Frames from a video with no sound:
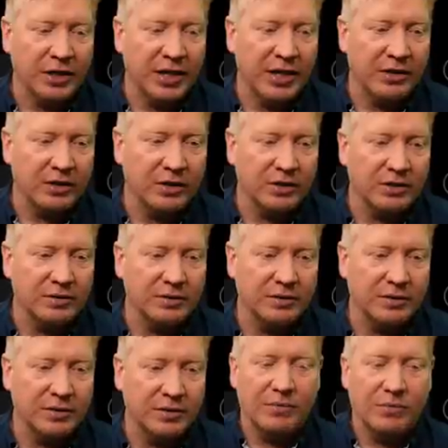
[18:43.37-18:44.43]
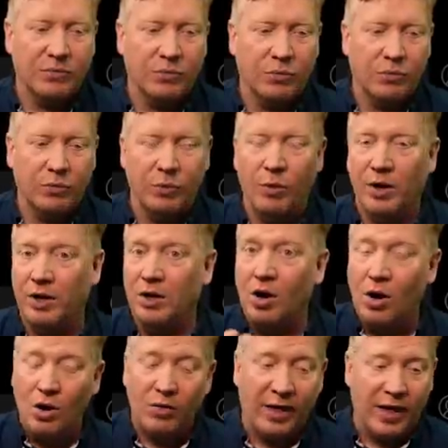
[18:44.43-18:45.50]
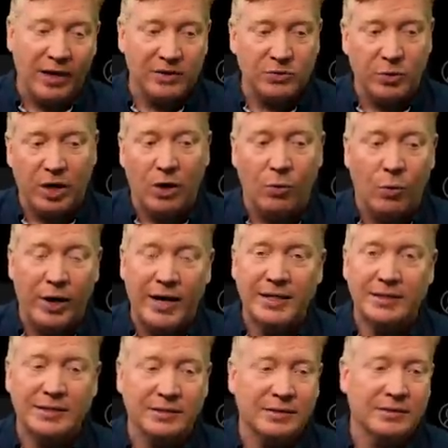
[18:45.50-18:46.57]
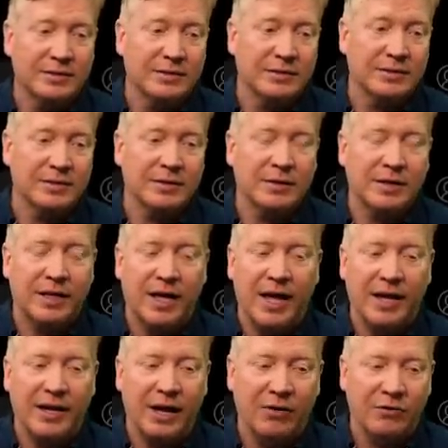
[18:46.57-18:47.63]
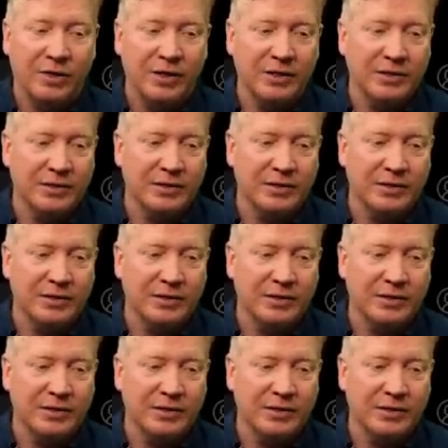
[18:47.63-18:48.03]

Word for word: handler, we want to call that. So we await the add outfit